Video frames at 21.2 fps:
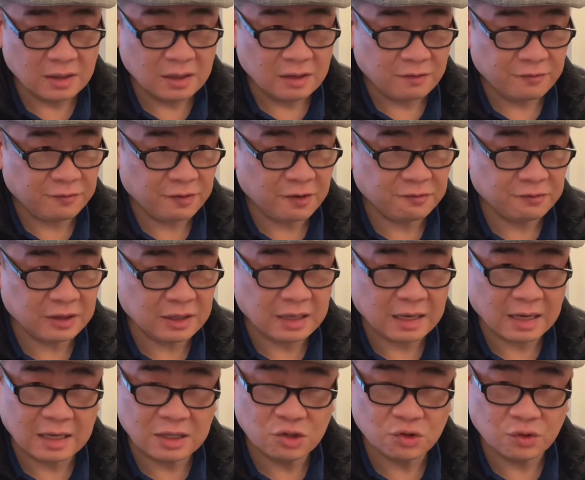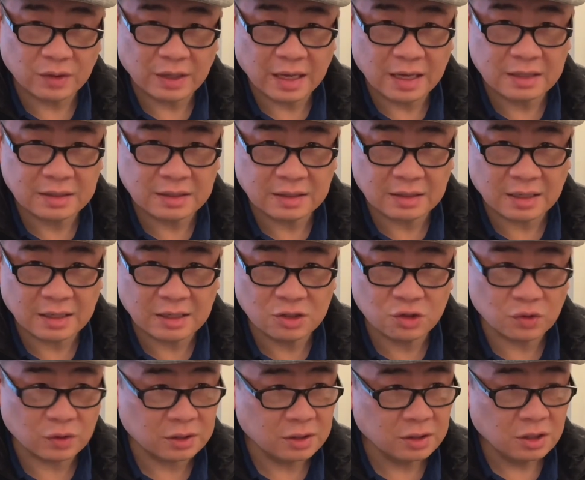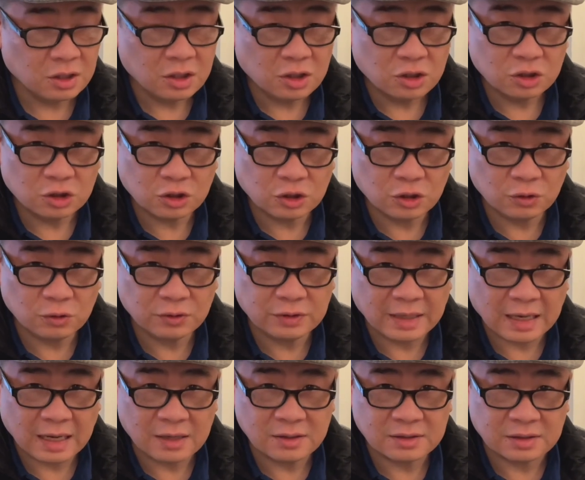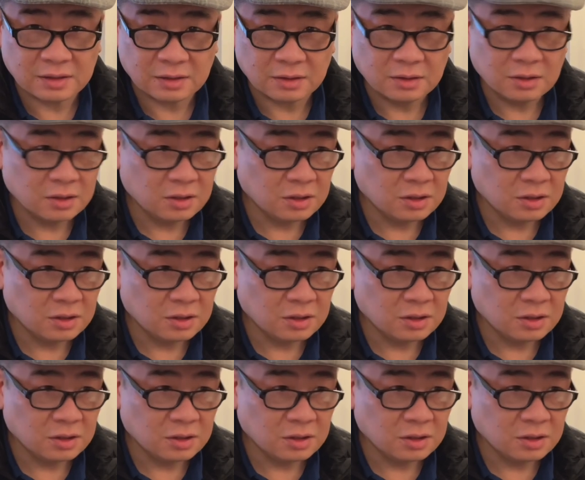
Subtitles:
1,500, 1,800, 2,000,